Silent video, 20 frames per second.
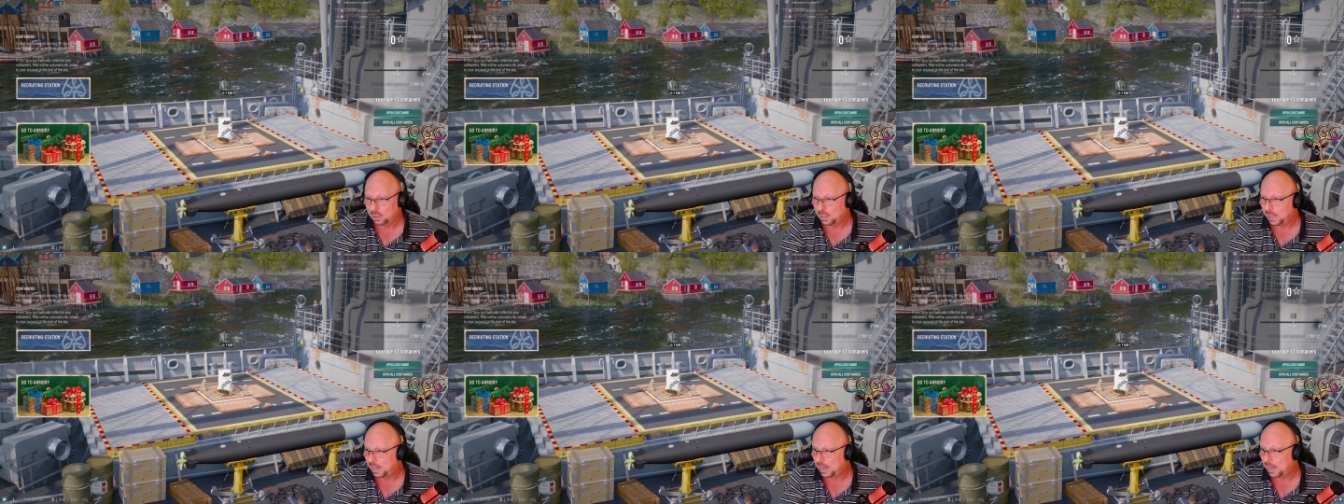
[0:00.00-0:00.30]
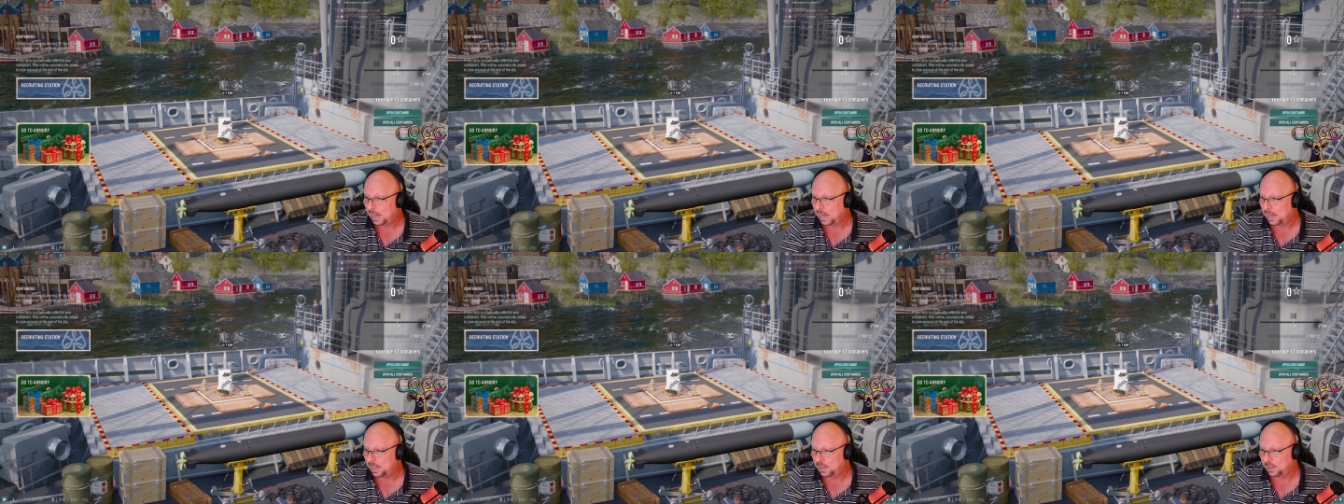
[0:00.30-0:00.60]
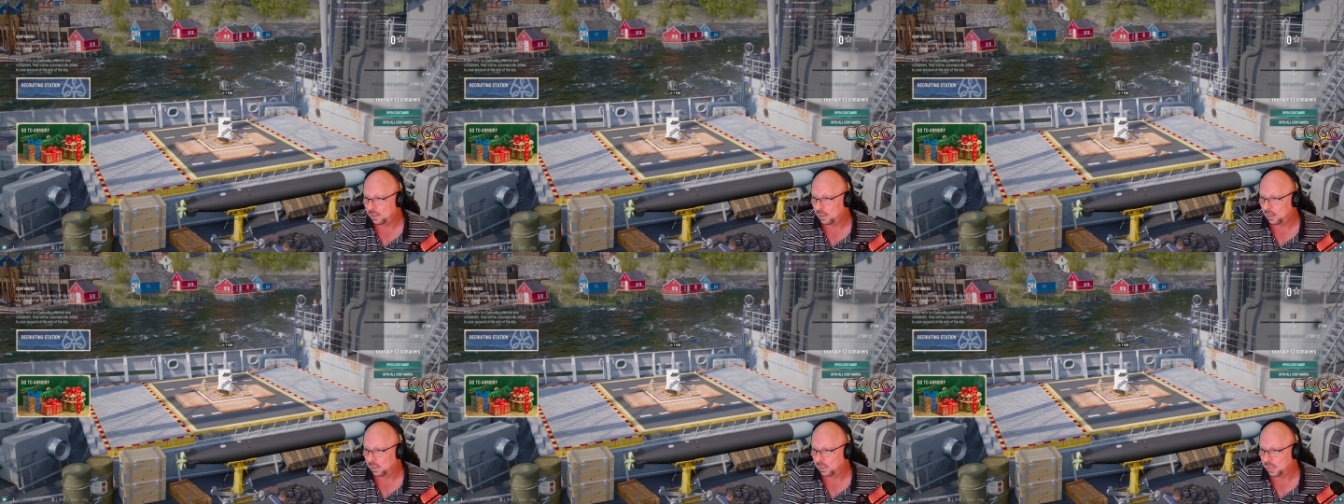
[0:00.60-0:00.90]
And
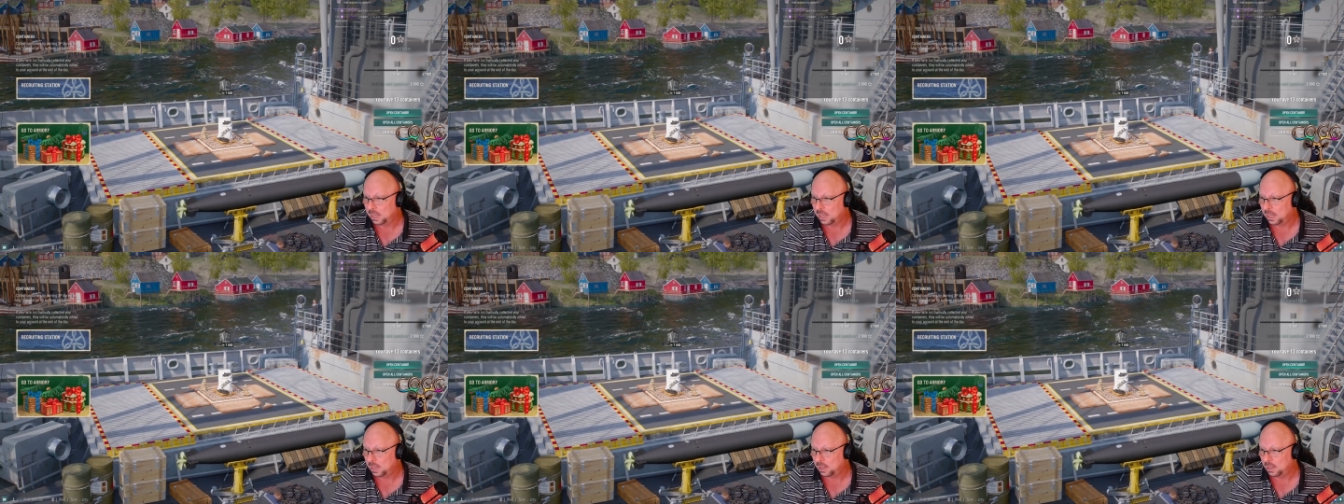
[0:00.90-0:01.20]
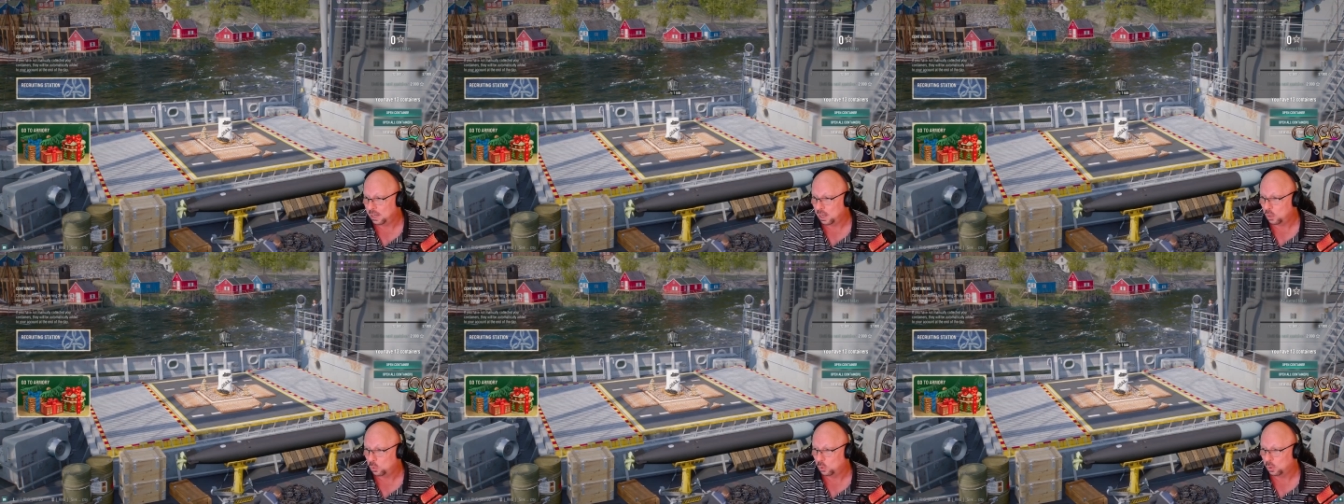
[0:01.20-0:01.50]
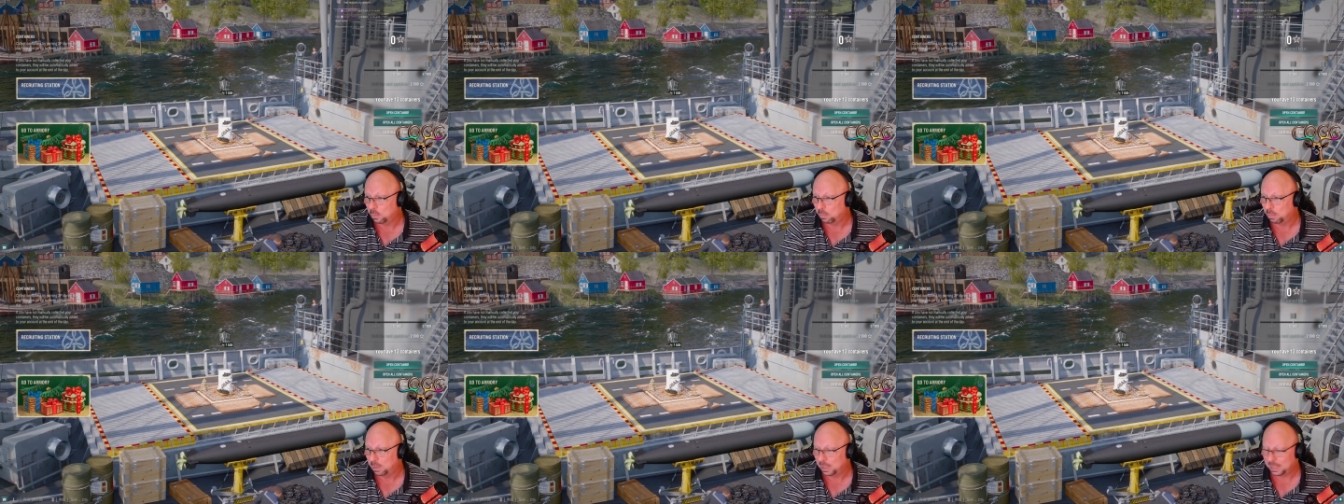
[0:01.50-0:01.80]
again, no
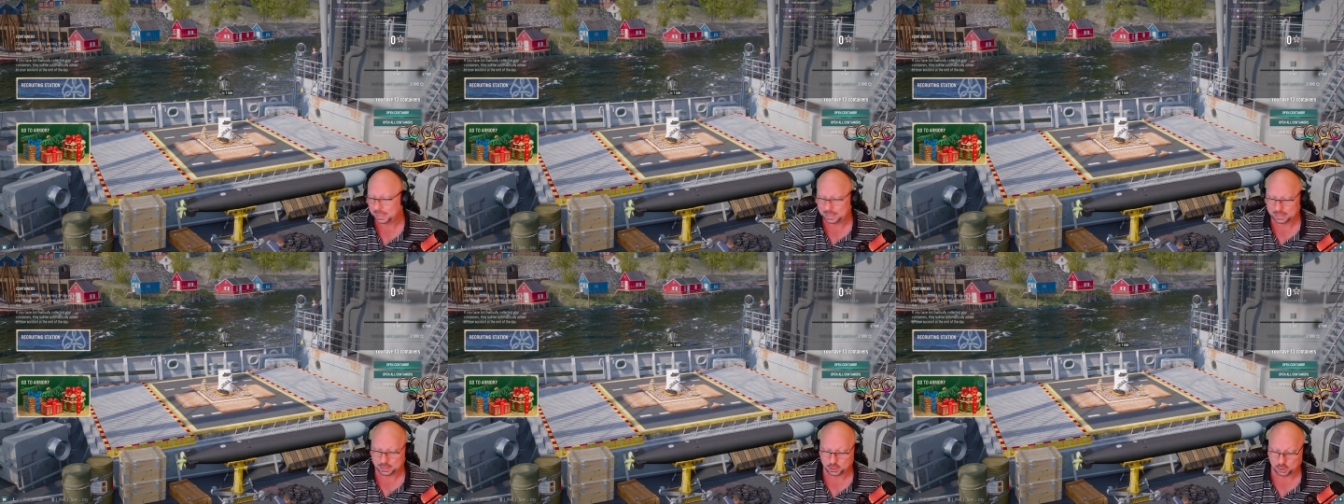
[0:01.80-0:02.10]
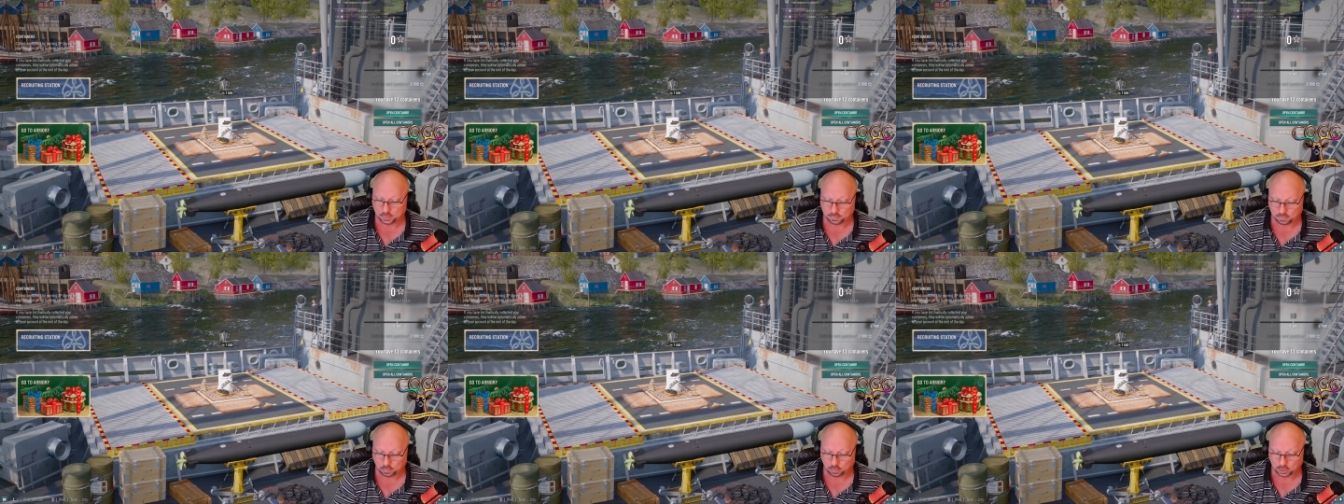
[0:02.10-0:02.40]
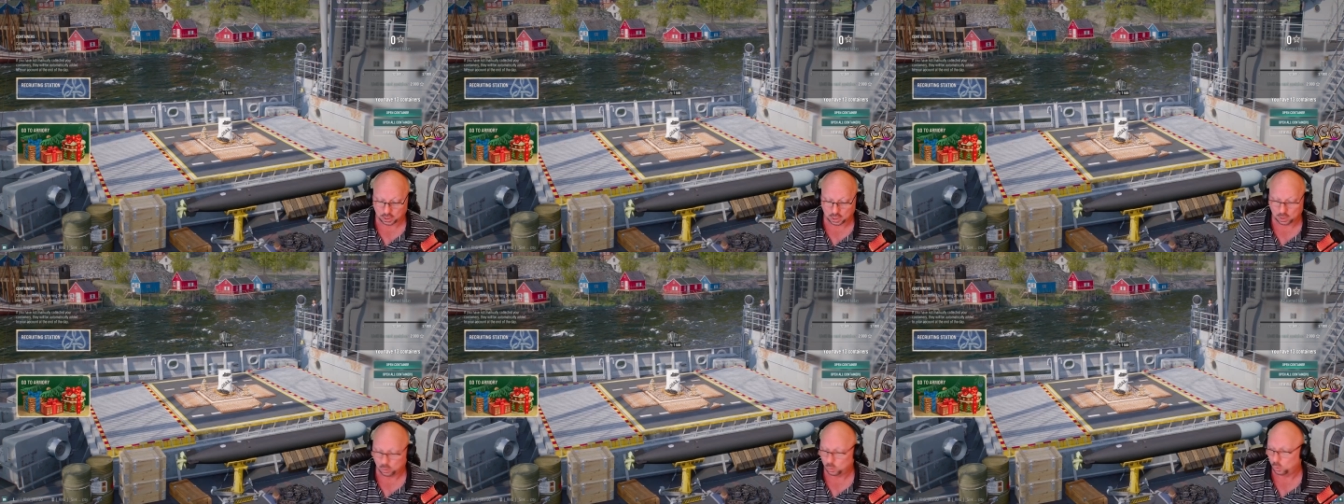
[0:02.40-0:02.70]
complaints for
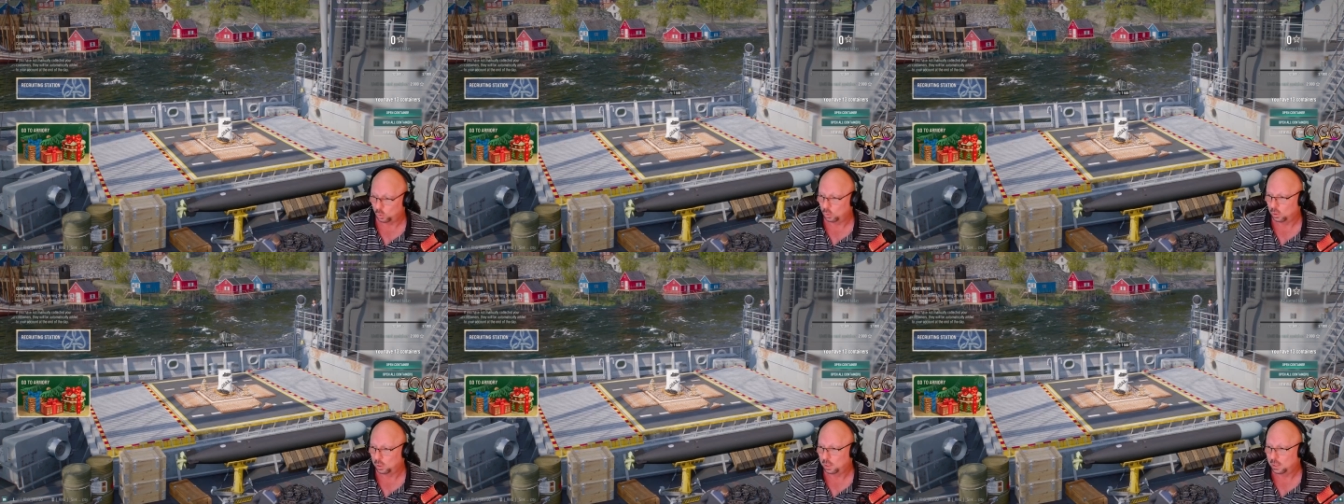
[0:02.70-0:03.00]
coal.